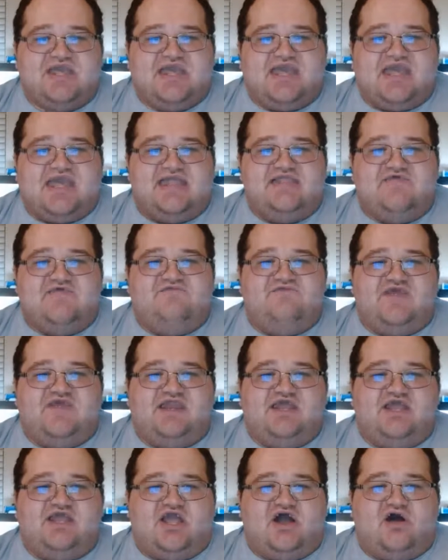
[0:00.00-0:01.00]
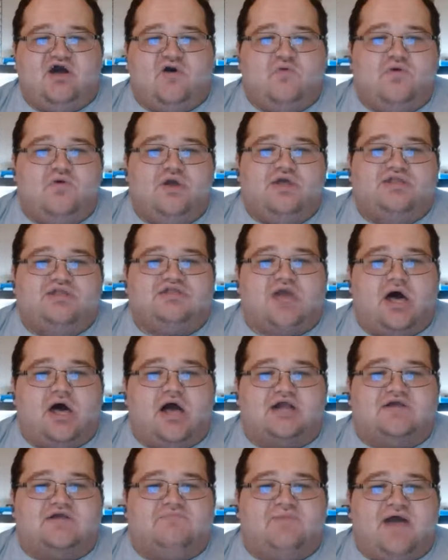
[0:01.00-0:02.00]
In the video,
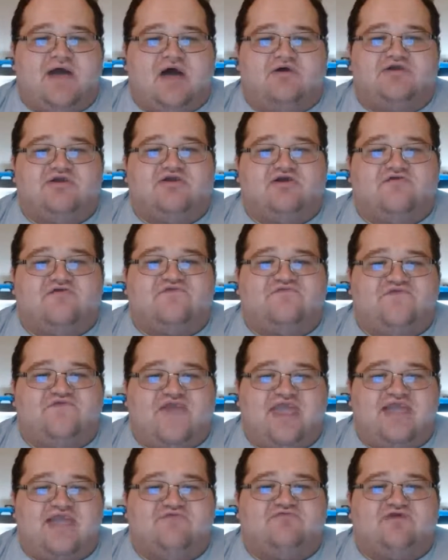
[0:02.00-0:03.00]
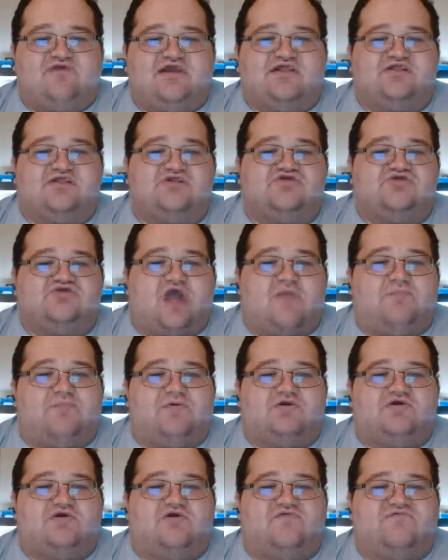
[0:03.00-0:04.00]
talk about your favorite
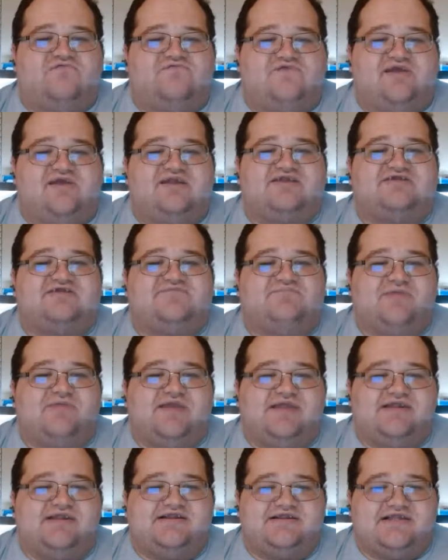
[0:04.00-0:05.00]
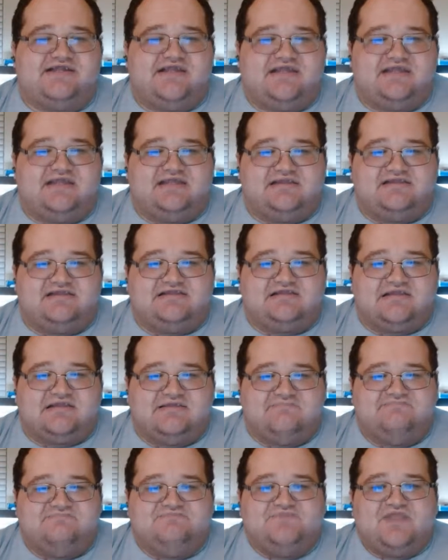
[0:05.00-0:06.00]
tropical fish species.
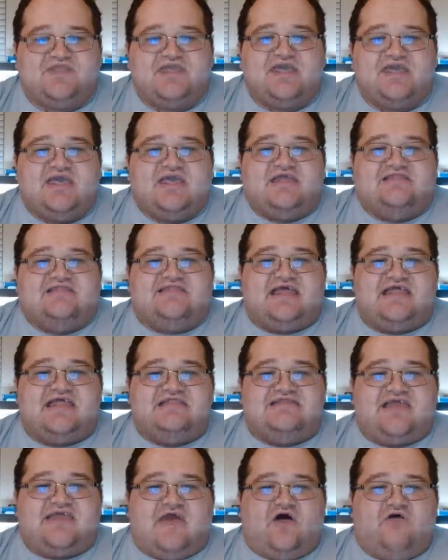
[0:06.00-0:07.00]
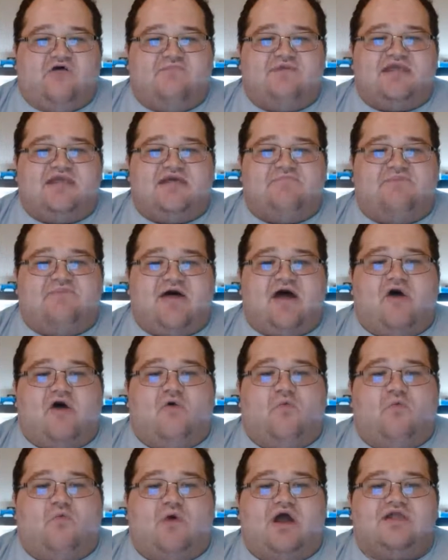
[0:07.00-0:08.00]
Then tell me
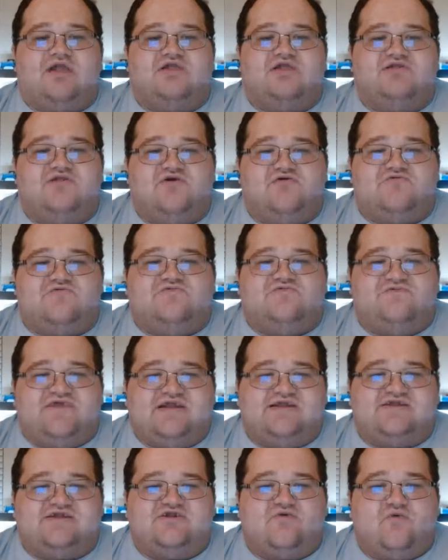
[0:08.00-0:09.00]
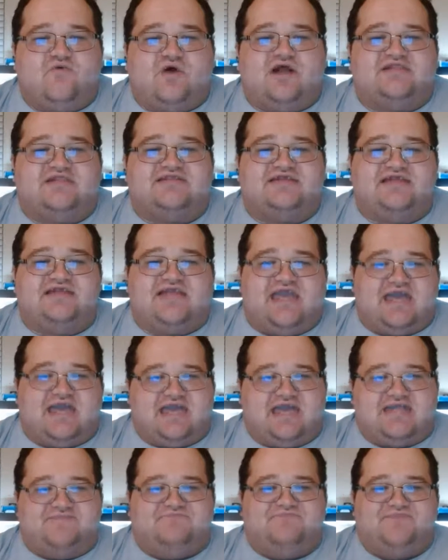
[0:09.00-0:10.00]
about what new fish you want to
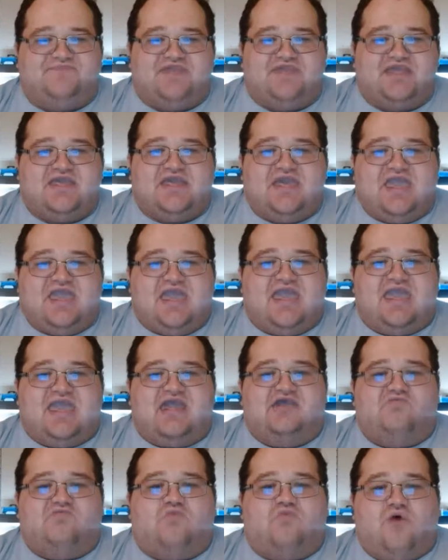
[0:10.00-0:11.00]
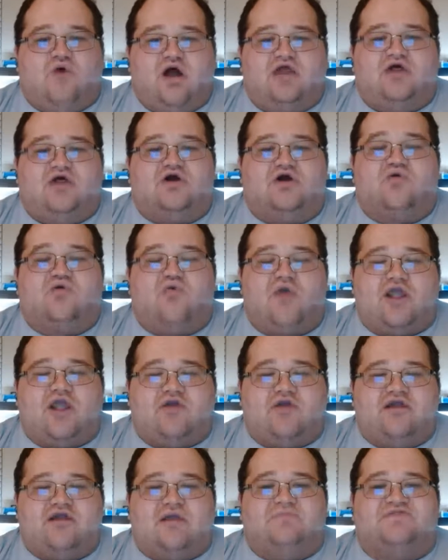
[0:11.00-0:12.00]
get and what
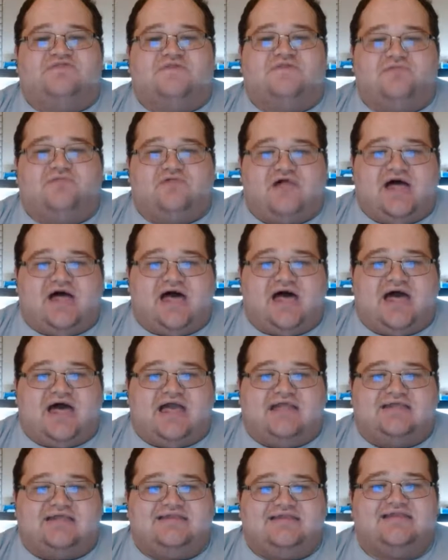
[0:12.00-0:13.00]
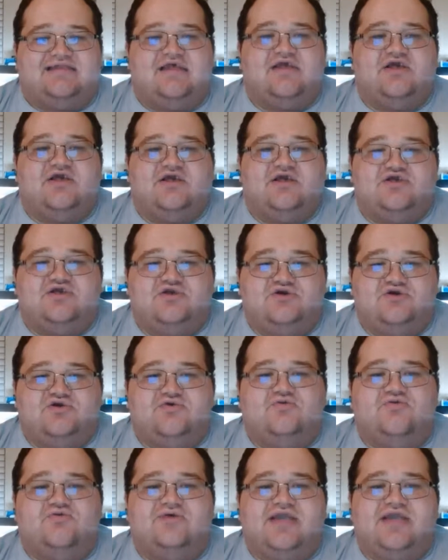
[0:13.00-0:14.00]
aquarium supplies
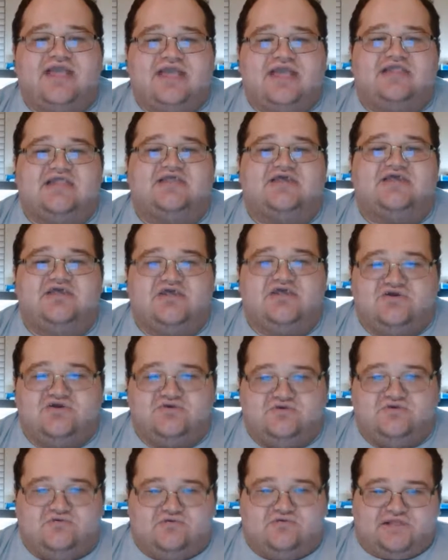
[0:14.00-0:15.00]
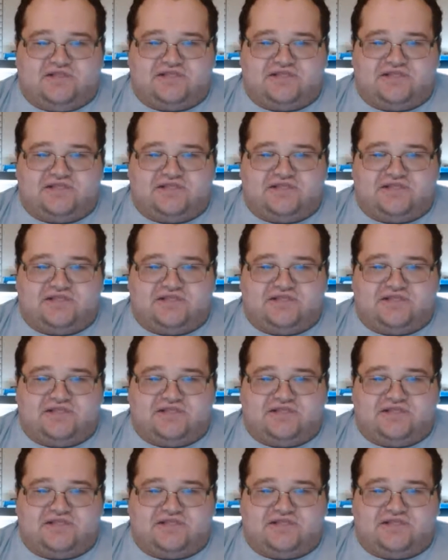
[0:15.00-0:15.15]
you can use.